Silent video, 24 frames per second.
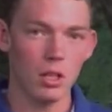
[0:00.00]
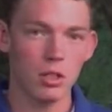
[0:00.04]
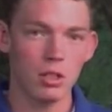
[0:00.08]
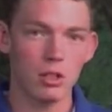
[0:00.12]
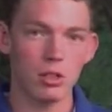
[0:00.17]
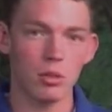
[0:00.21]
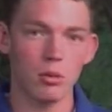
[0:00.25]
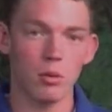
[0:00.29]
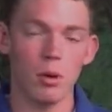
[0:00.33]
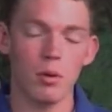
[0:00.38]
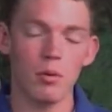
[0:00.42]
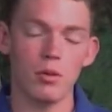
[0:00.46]

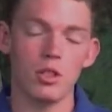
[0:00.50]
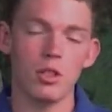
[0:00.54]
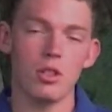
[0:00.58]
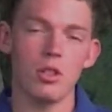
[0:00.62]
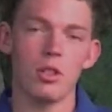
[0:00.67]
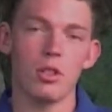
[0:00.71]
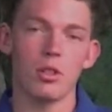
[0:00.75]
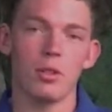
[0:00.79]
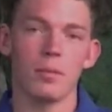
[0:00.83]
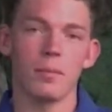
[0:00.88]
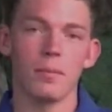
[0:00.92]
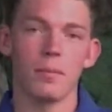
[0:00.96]
So what would you
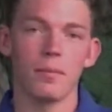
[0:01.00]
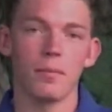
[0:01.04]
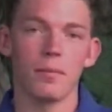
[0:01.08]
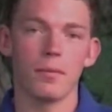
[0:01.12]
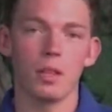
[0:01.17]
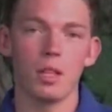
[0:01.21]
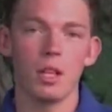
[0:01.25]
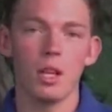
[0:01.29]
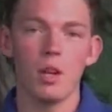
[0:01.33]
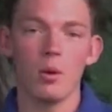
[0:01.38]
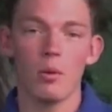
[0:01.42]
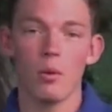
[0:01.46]
do?
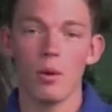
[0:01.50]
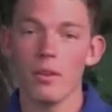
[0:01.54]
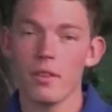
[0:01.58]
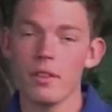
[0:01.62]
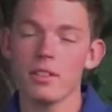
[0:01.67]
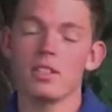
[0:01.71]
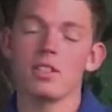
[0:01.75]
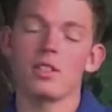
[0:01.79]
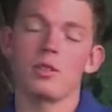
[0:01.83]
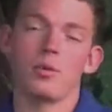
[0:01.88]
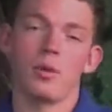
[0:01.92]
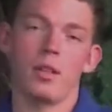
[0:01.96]
Well,
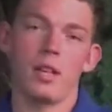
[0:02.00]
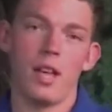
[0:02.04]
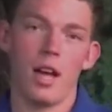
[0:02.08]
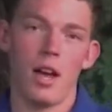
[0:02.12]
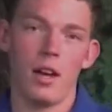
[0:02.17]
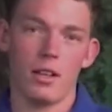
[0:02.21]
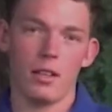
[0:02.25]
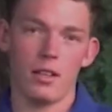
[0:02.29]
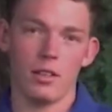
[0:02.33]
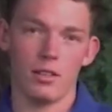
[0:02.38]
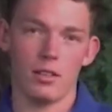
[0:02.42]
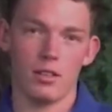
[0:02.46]
this is where
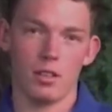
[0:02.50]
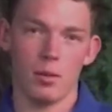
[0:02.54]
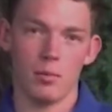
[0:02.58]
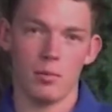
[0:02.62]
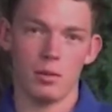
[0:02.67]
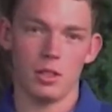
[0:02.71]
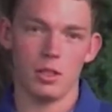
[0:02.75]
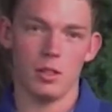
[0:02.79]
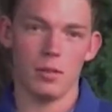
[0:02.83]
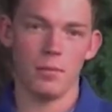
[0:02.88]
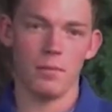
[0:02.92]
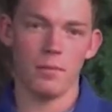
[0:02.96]
calculus
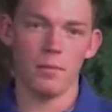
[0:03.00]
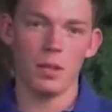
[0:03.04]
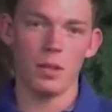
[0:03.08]
comes in.